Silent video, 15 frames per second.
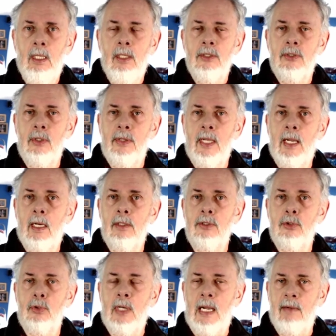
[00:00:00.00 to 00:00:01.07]
So they are
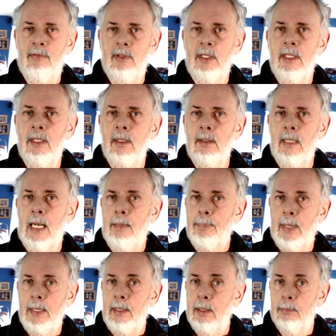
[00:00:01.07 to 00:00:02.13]
traveling, not
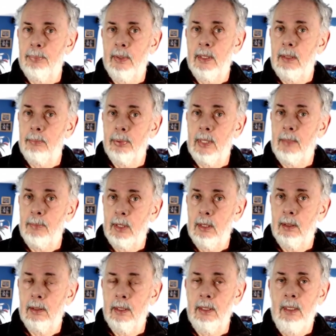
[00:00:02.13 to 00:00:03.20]
by airplane
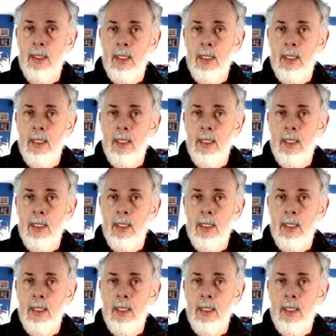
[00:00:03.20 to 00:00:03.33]
primarily,